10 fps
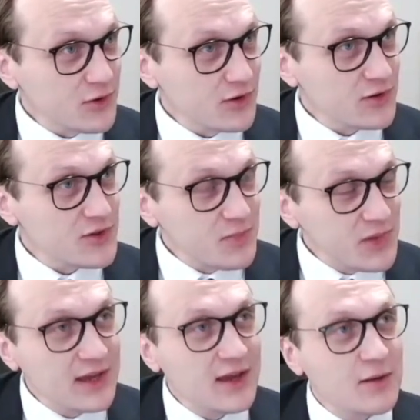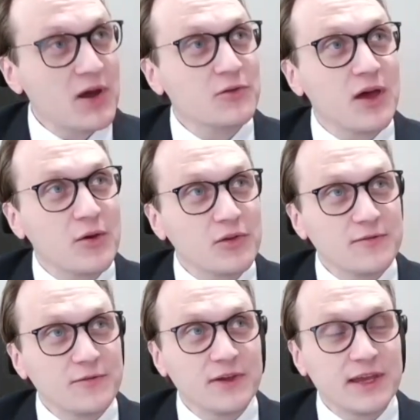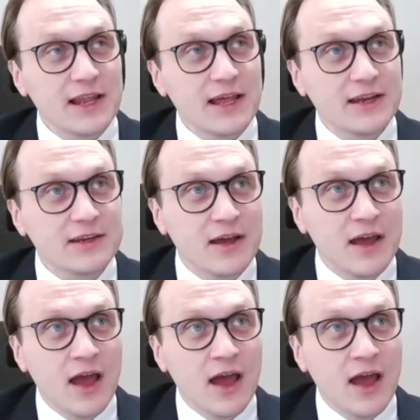were speaking about how they feel and